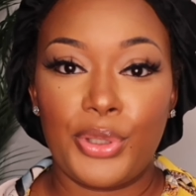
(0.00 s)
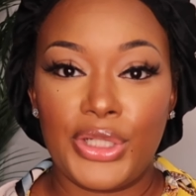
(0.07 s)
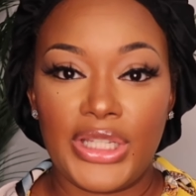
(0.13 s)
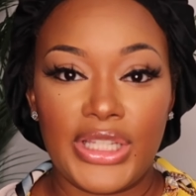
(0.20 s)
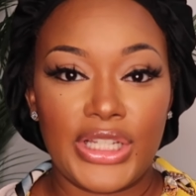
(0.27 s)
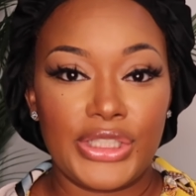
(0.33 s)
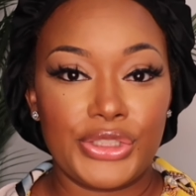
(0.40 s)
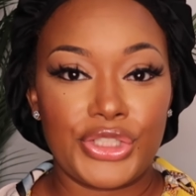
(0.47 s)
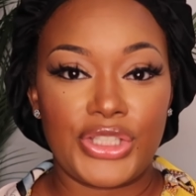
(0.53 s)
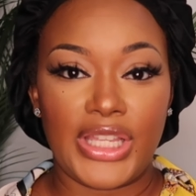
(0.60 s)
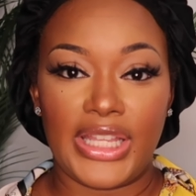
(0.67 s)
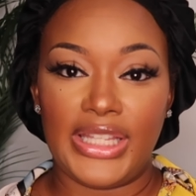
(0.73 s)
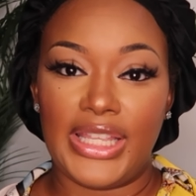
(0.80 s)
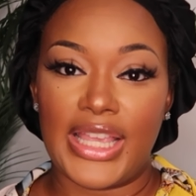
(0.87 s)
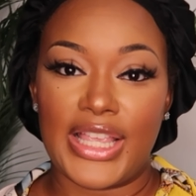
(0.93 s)
a pretty good
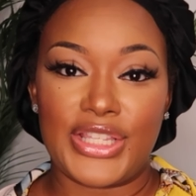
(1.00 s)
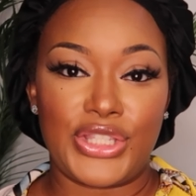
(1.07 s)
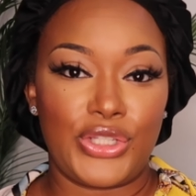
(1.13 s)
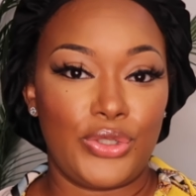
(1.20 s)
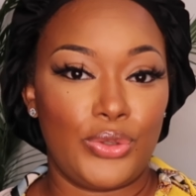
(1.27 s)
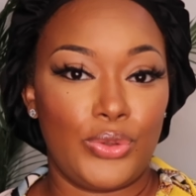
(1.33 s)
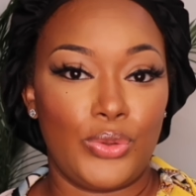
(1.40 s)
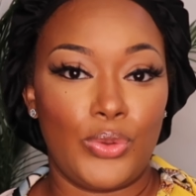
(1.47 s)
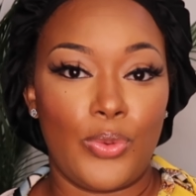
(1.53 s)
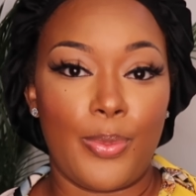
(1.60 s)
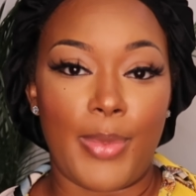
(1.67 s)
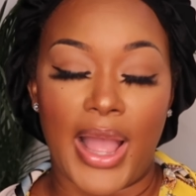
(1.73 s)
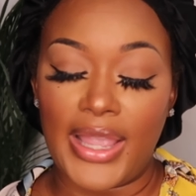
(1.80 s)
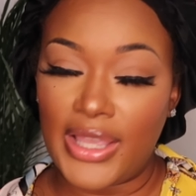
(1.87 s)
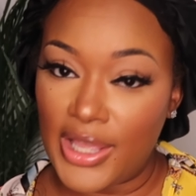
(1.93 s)
understanding as to
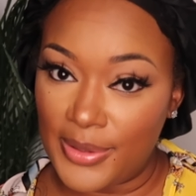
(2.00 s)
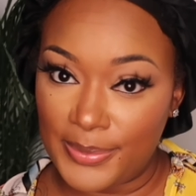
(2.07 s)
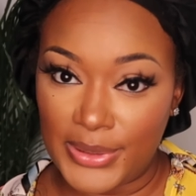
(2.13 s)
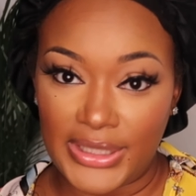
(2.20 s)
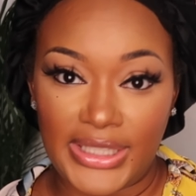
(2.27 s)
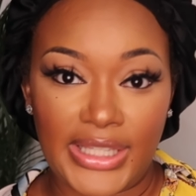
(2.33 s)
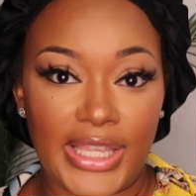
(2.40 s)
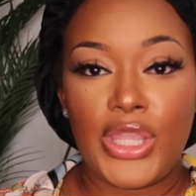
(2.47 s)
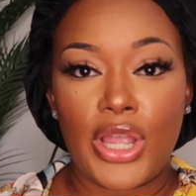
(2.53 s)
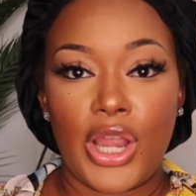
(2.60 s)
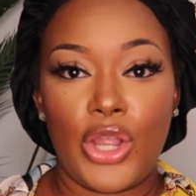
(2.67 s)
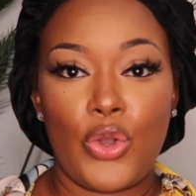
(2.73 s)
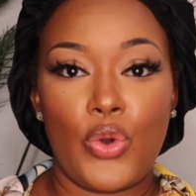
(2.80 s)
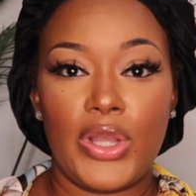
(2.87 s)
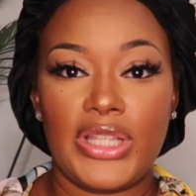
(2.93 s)
my company, we
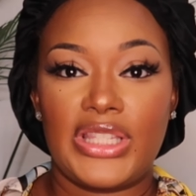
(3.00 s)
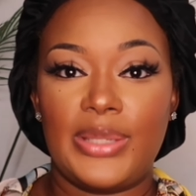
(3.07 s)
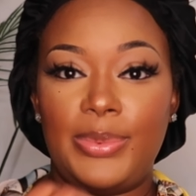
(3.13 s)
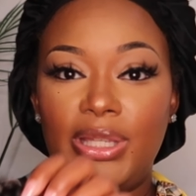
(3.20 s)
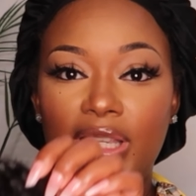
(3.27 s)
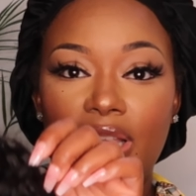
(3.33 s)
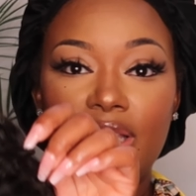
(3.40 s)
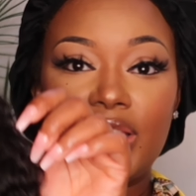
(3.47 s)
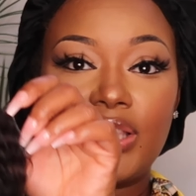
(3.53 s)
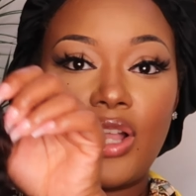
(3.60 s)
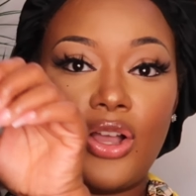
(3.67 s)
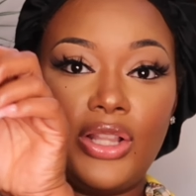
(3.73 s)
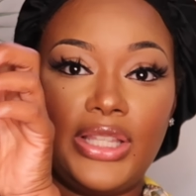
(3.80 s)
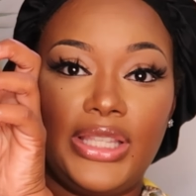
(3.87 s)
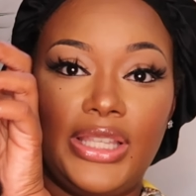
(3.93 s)
are going to be
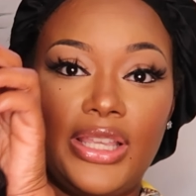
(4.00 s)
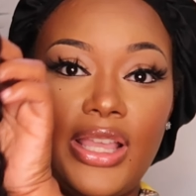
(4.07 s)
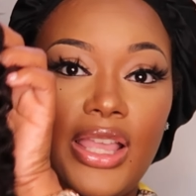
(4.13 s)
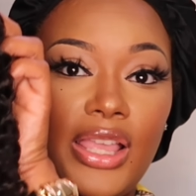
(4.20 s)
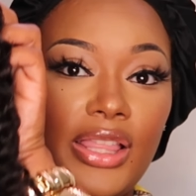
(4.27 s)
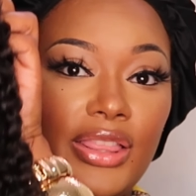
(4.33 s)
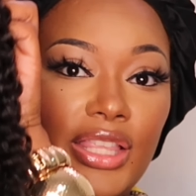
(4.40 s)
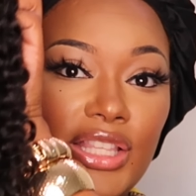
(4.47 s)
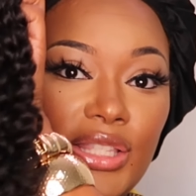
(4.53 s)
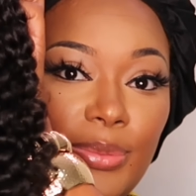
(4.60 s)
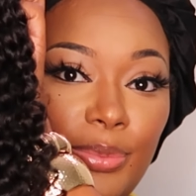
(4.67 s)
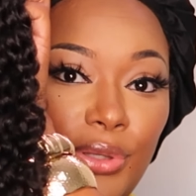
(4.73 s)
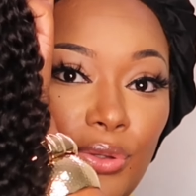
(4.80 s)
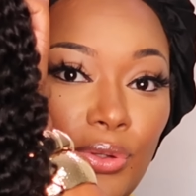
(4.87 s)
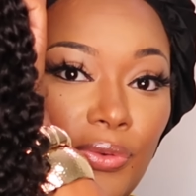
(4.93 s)
installing this
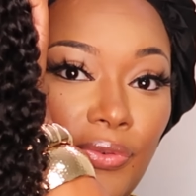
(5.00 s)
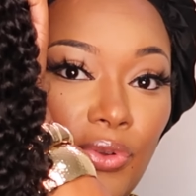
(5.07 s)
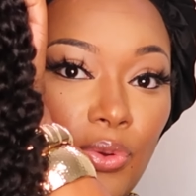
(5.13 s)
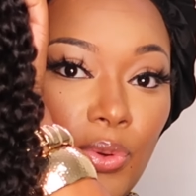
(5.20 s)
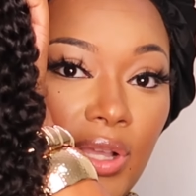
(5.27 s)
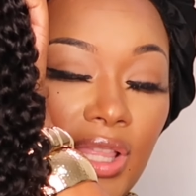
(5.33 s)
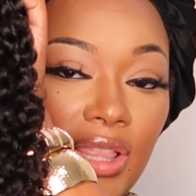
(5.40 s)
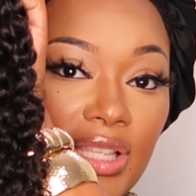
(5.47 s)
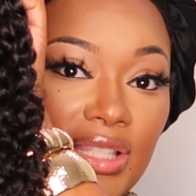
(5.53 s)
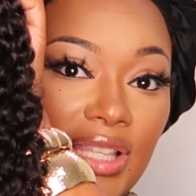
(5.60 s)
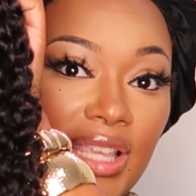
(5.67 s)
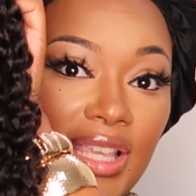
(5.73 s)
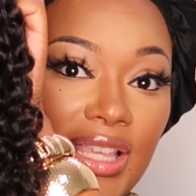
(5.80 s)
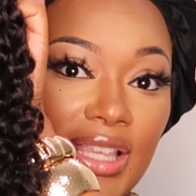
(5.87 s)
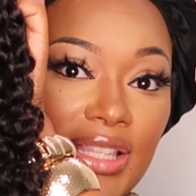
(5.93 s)
beautiful one. This
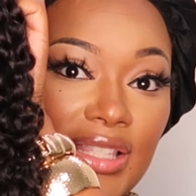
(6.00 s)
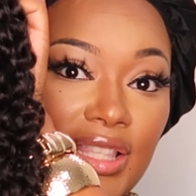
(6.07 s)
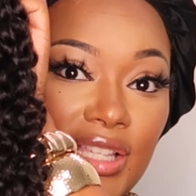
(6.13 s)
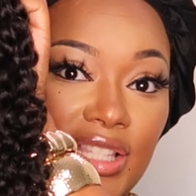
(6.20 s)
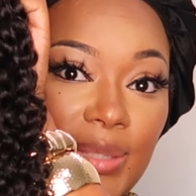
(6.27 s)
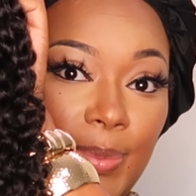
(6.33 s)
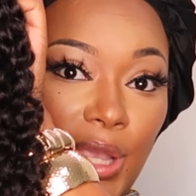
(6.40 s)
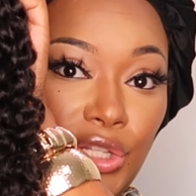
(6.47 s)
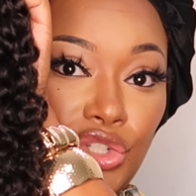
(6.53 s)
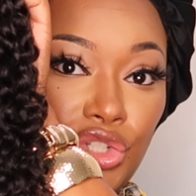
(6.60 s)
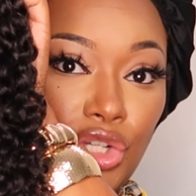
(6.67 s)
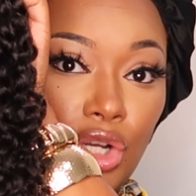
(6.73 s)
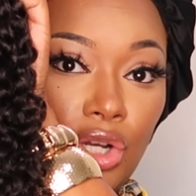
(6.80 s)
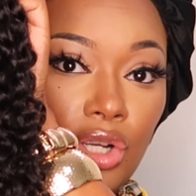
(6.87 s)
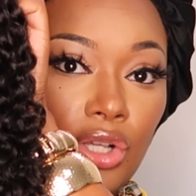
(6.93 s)
is the
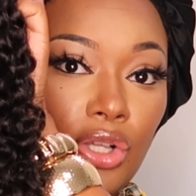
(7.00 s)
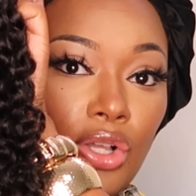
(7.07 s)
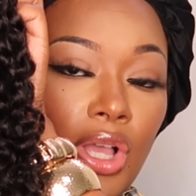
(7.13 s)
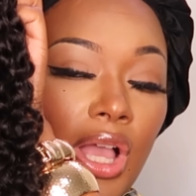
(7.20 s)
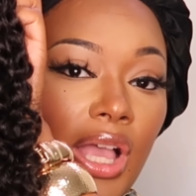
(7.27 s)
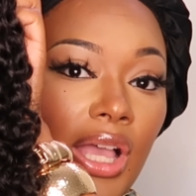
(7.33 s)
Spanish curl,